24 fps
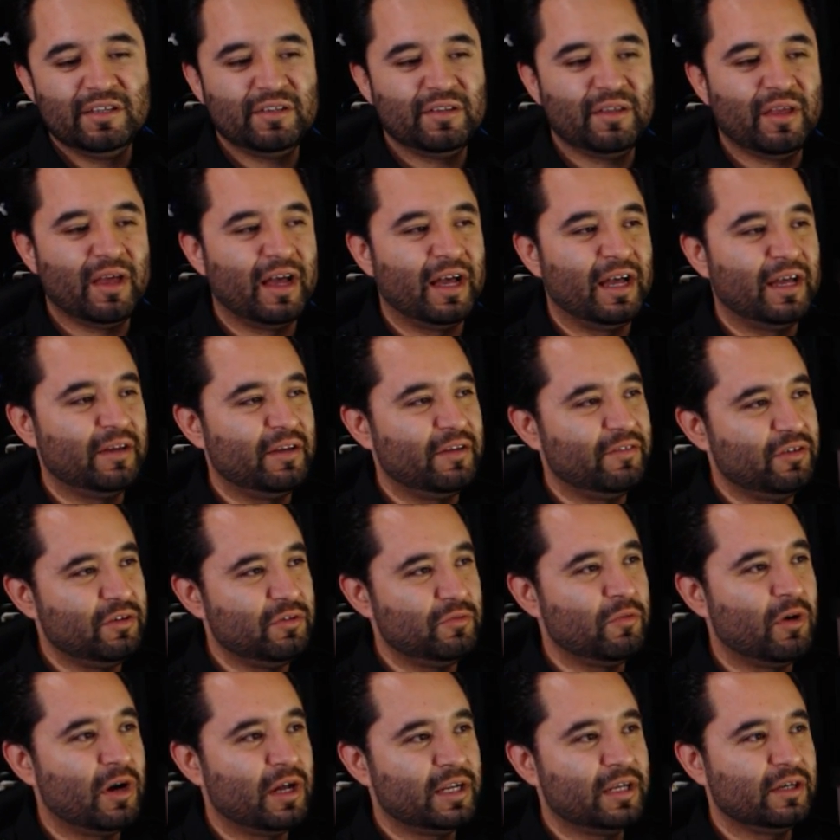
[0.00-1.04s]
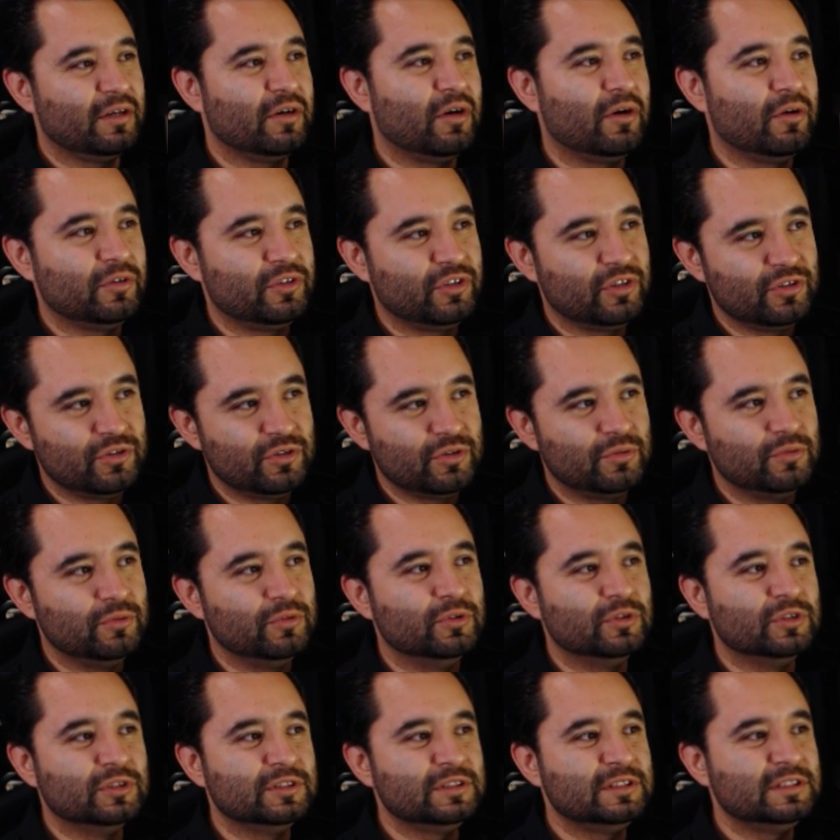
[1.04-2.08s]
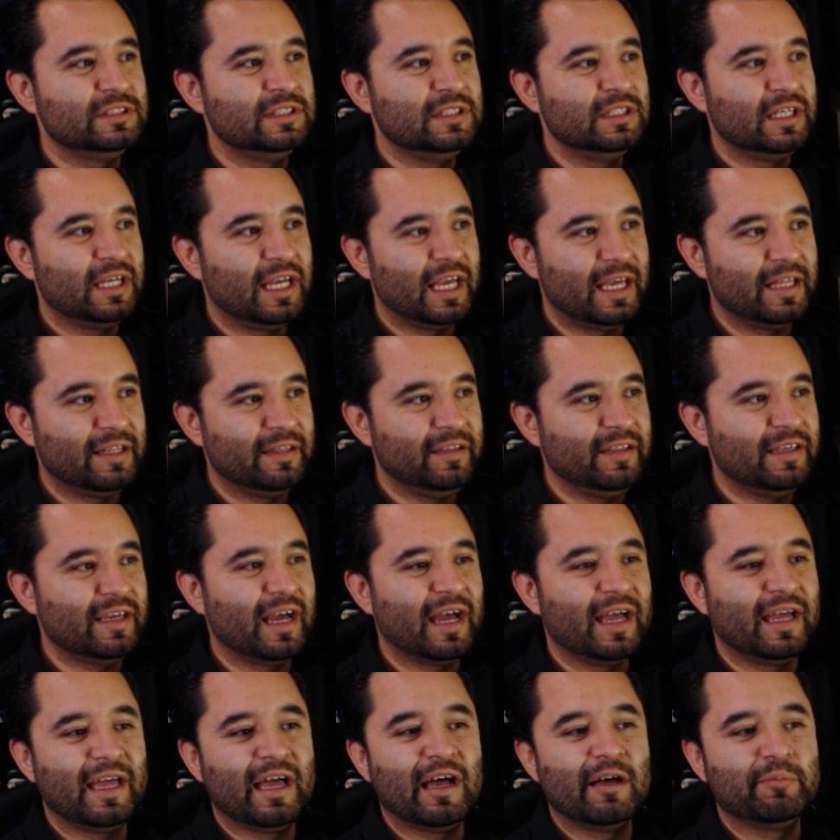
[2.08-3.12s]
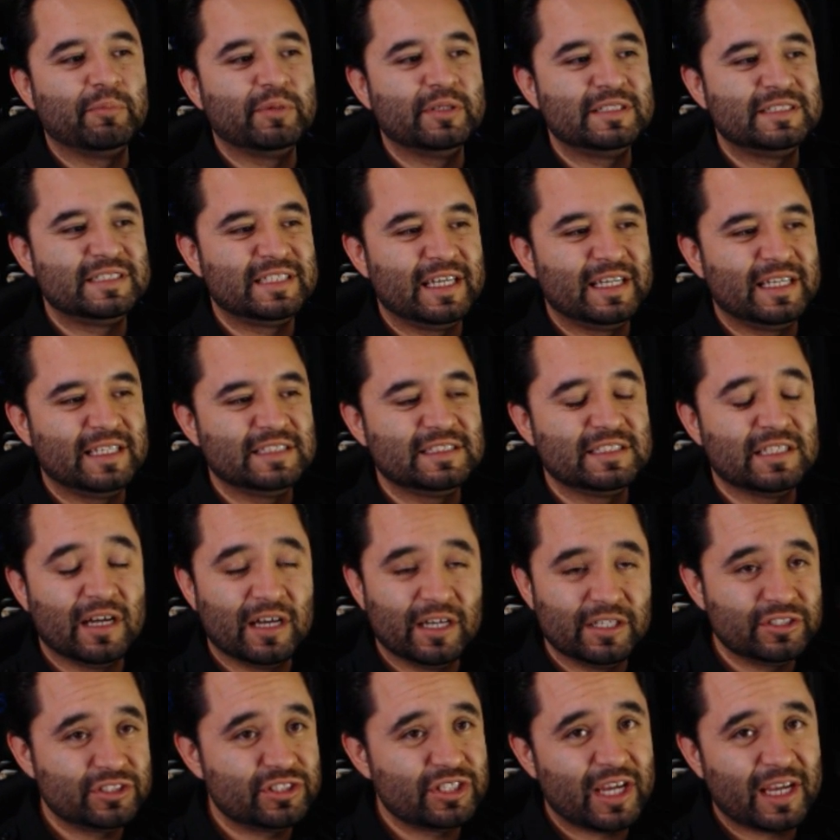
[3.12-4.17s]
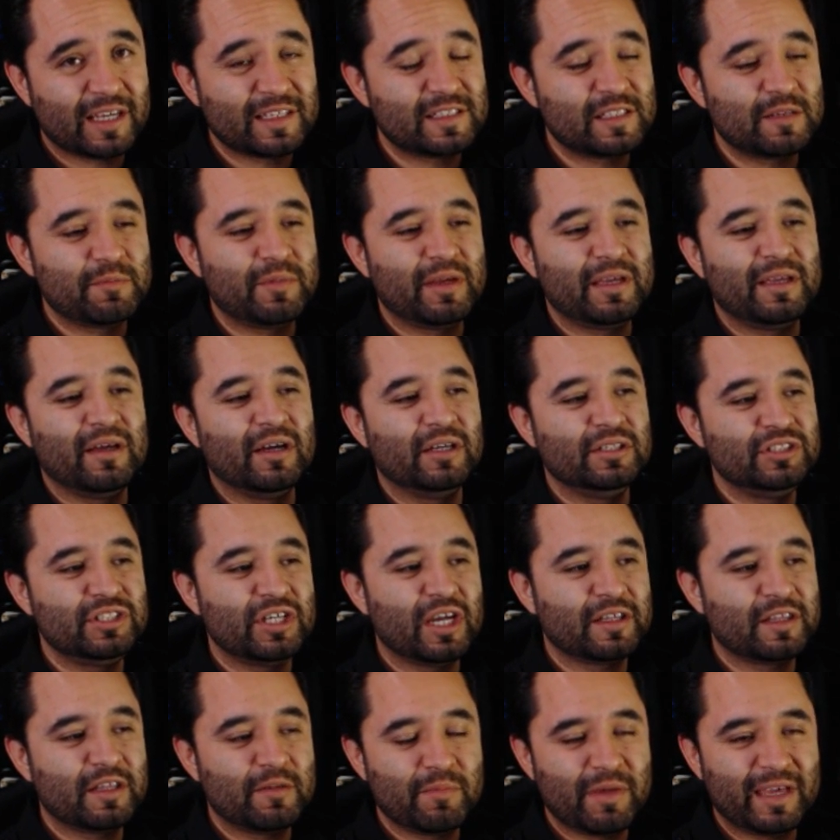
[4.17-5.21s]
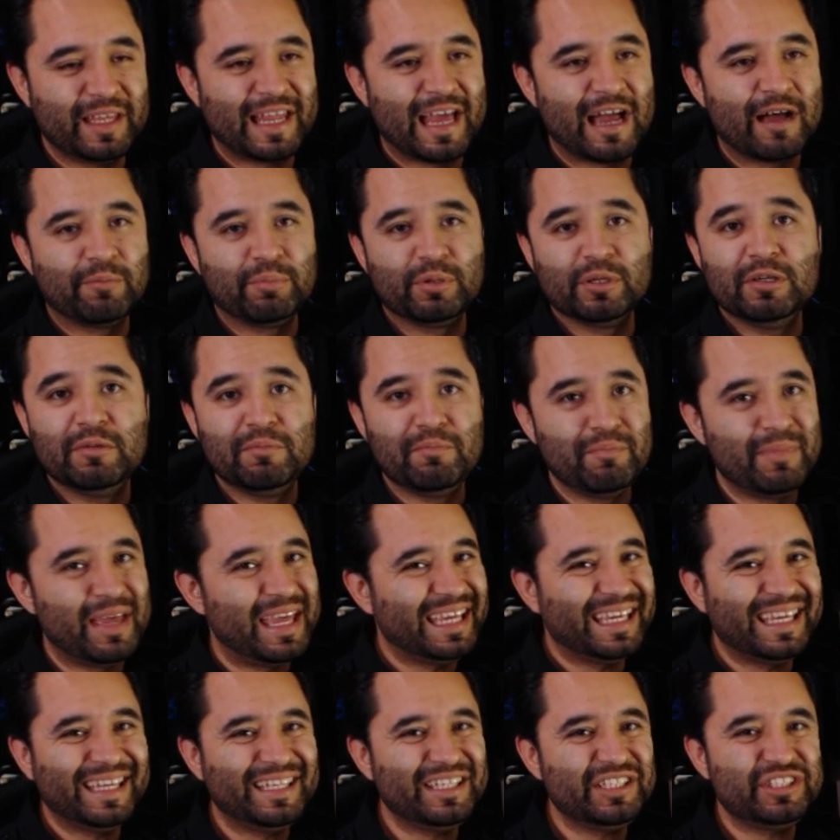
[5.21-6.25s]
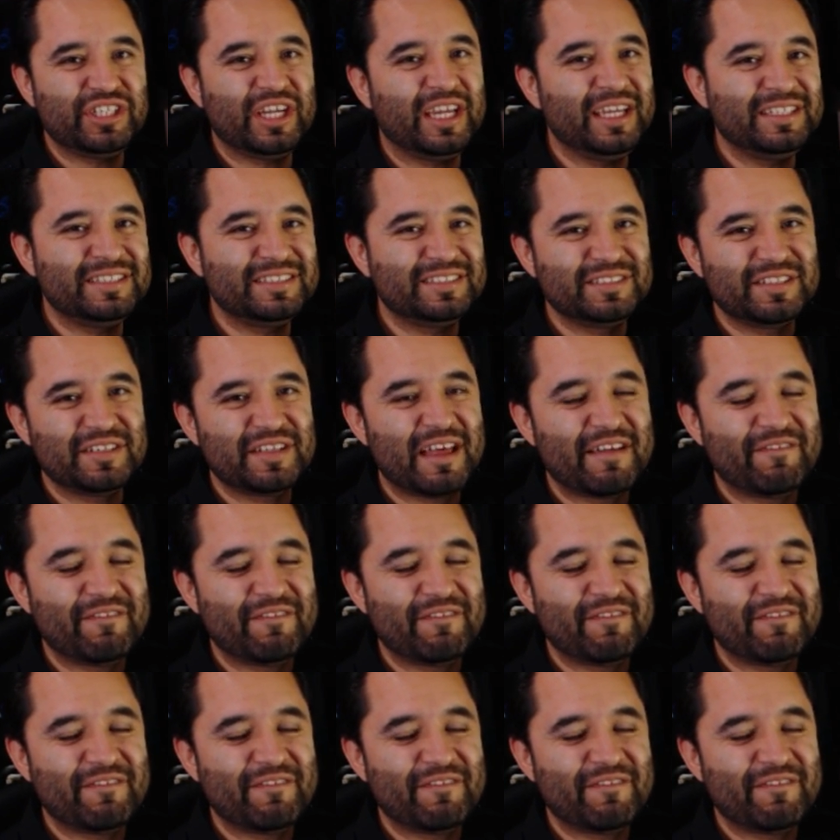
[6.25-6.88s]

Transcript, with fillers: Uh, you want to go to Tools, N D I Output Settings, uncheck the, main, uncheck the main output, make any changes to that